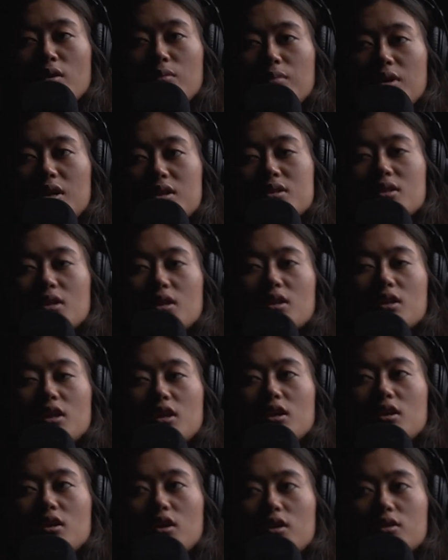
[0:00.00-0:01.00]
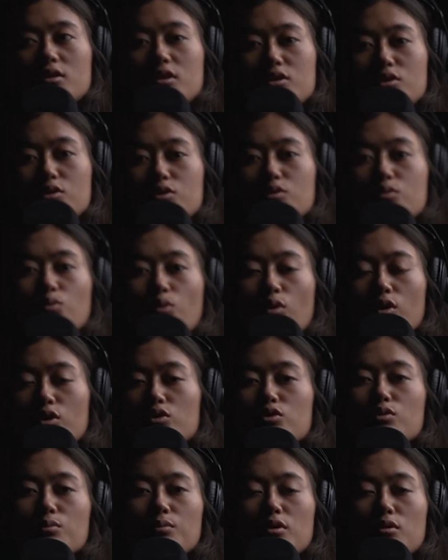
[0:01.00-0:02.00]
basically they just
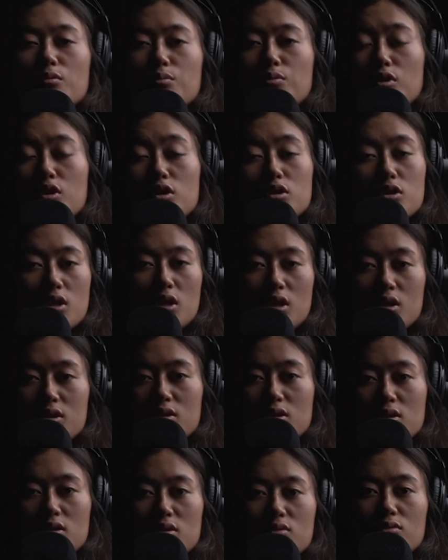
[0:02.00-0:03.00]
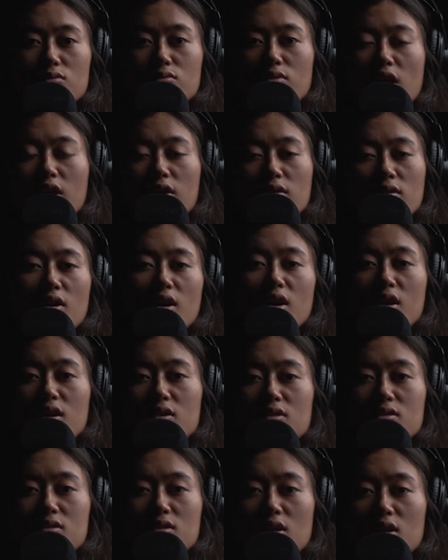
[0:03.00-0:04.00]
want to be appreciated,
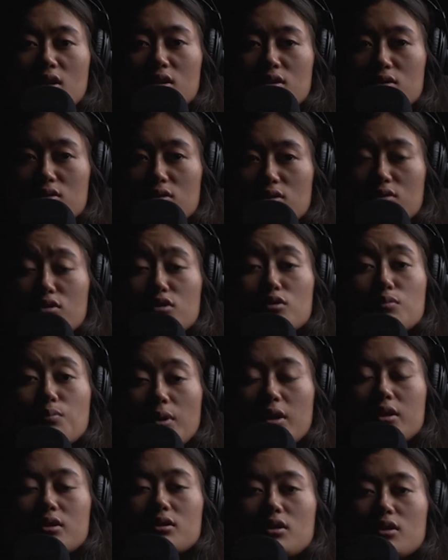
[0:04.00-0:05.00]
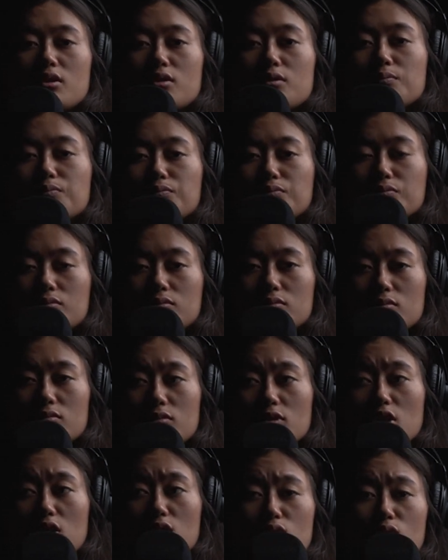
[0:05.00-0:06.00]
recognized, and respected.
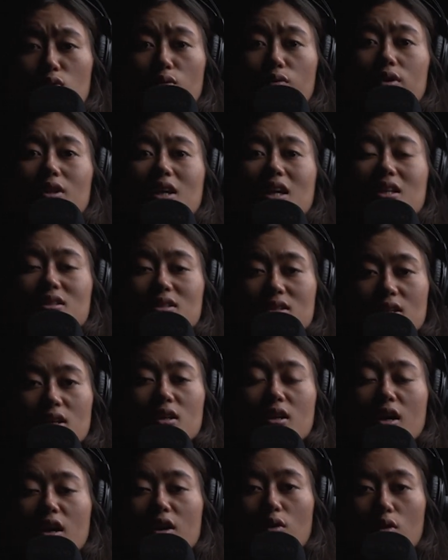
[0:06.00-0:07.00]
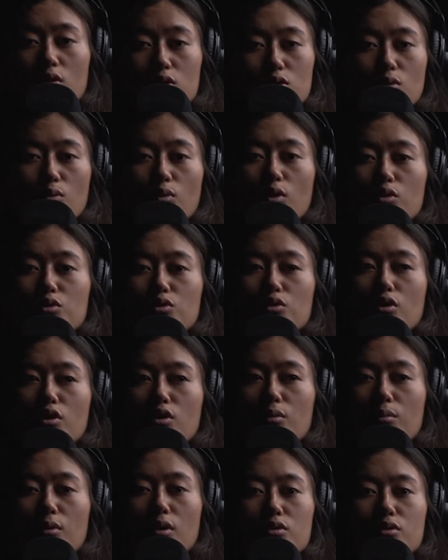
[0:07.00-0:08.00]
So, with that said, I also want to
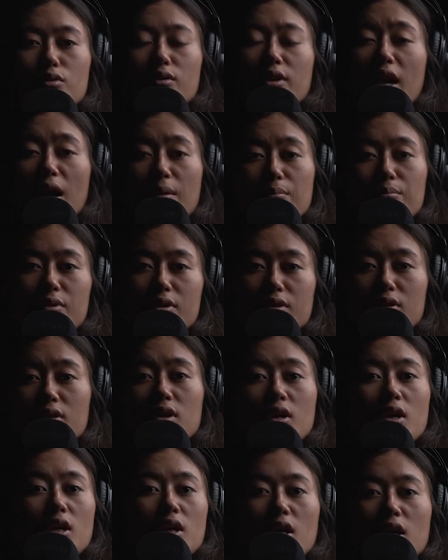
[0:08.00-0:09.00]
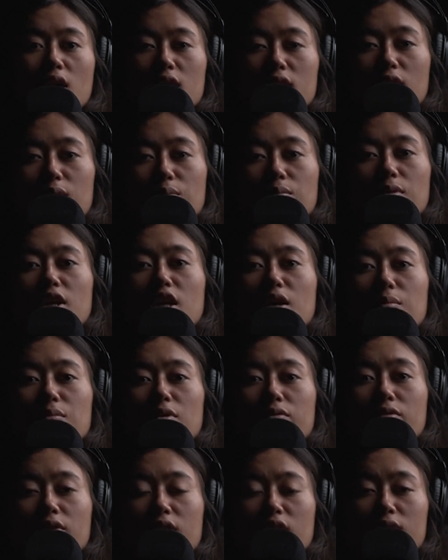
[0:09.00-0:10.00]
talk about our campaign that me and
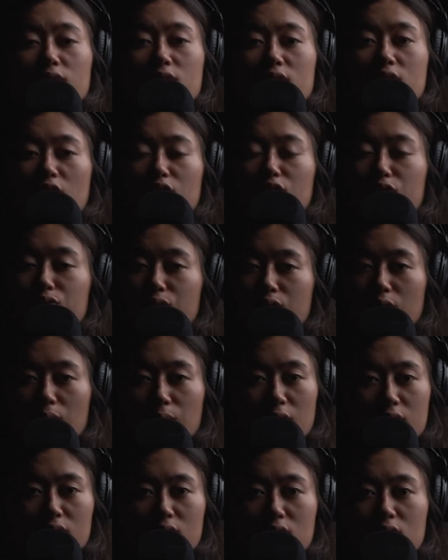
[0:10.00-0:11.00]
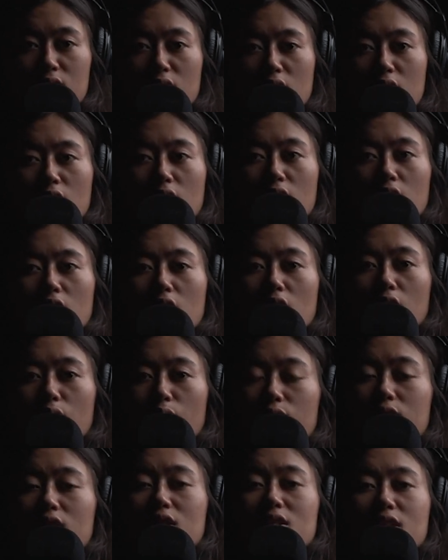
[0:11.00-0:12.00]
my friend have decided to commence. Uh,
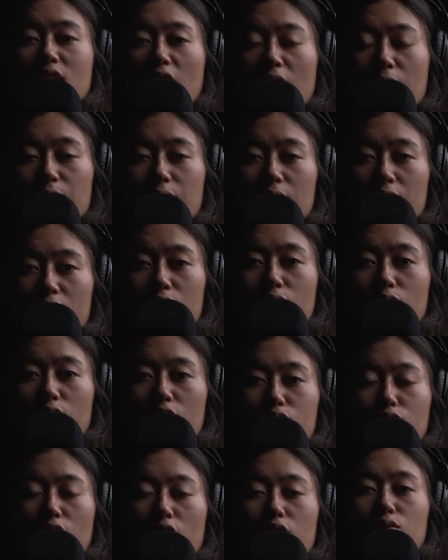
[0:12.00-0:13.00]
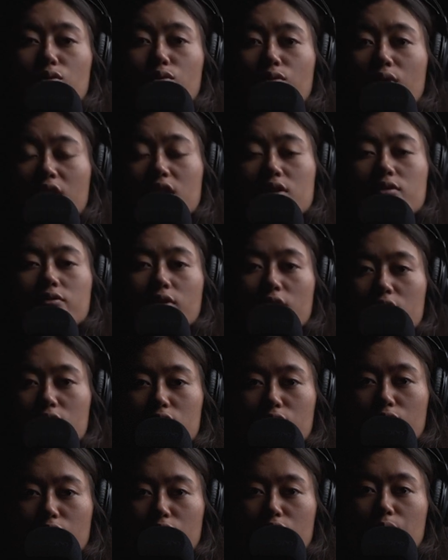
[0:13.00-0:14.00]
with this campaign, we are trying to raise
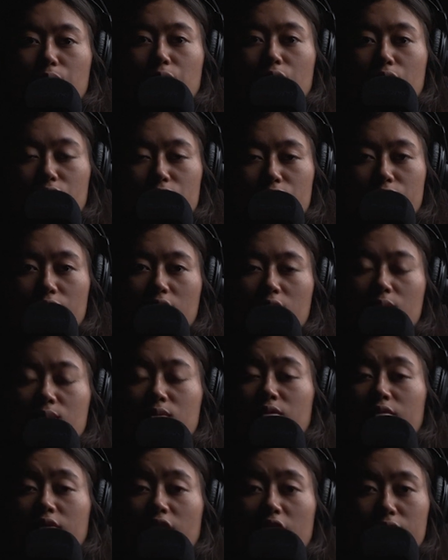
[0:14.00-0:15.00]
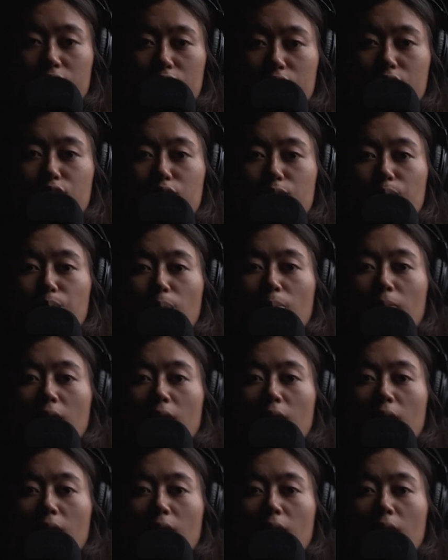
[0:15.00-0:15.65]
funds for the burns victim survivors